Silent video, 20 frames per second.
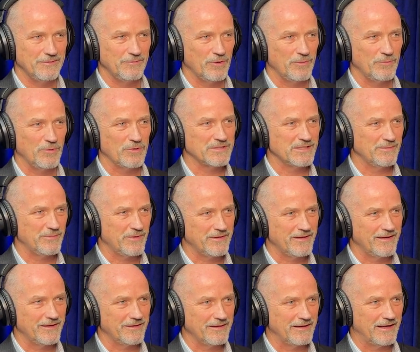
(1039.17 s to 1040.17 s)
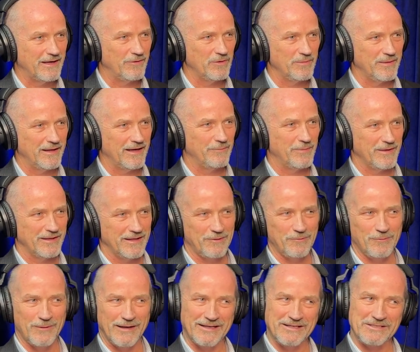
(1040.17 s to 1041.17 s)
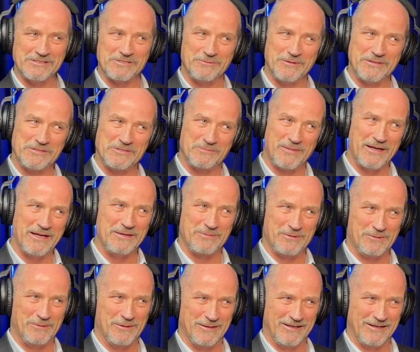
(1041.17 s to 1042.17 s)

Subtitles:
You're a little more sympathetic than I would be. I'd be like, I didn't read your paperwork.